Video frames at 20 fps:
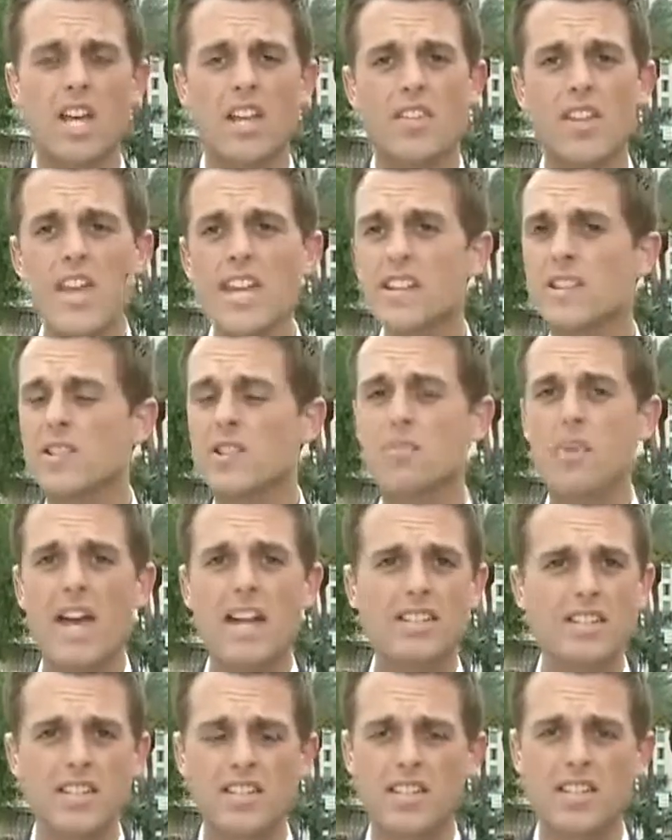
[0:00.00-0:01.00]
they
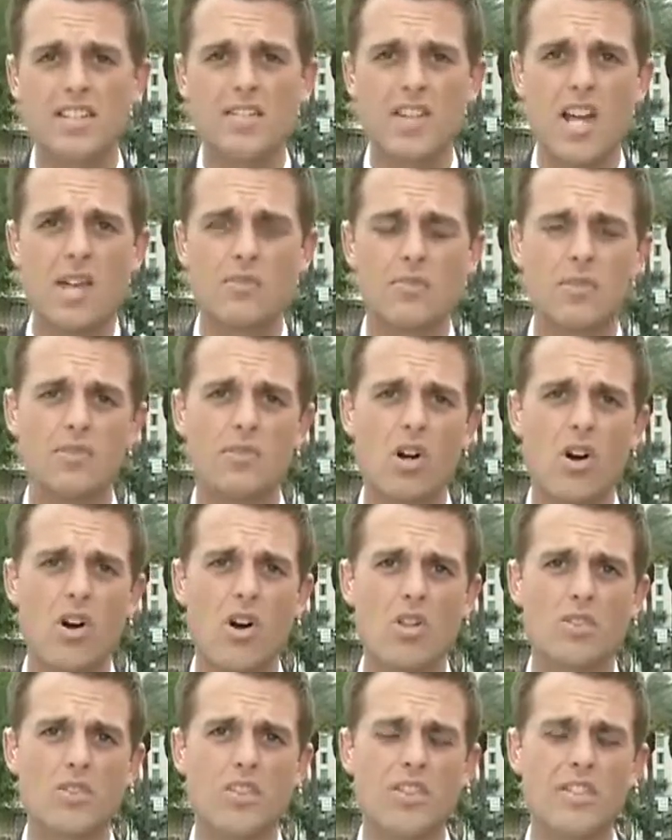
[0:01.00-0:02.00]
expected these types of
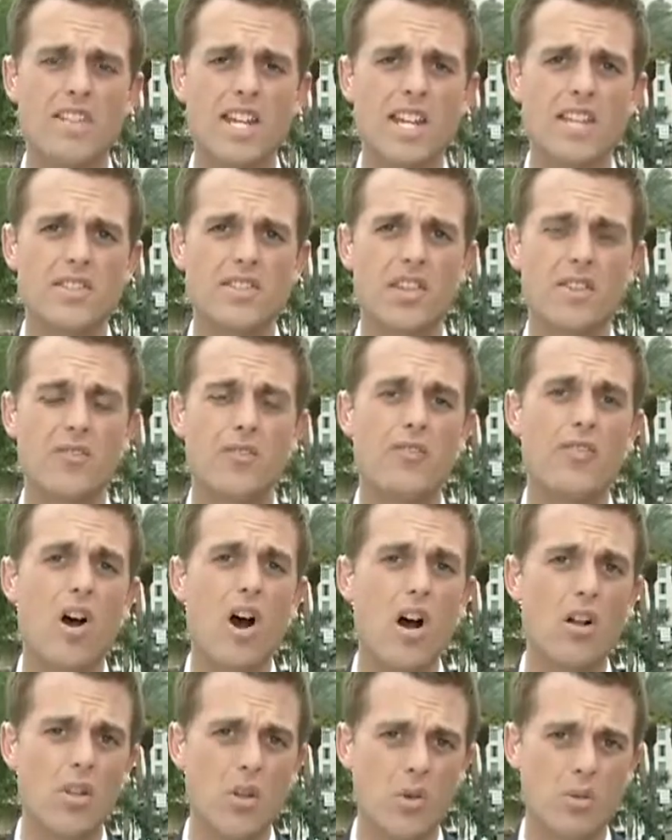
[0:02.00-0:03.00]
calls in the days that
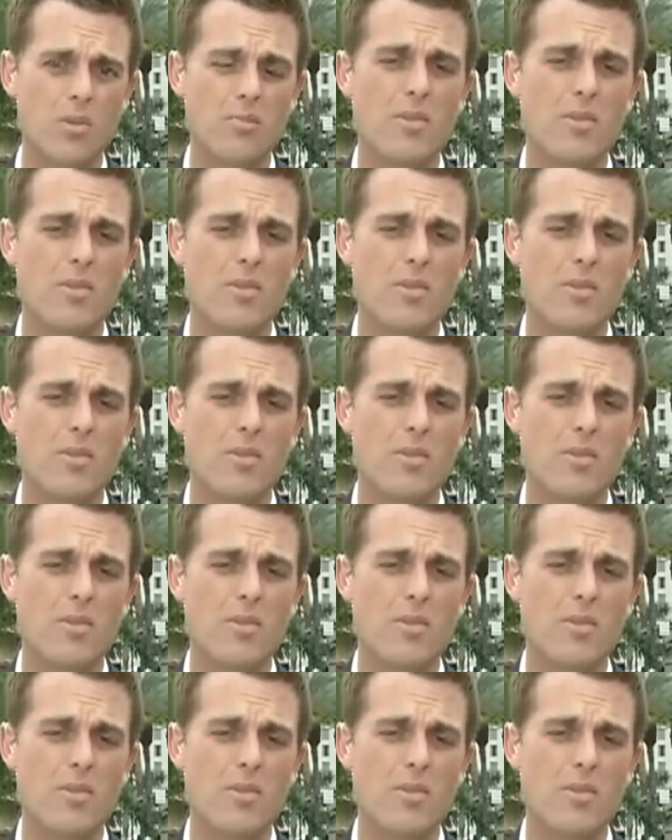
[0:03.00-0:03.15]
followed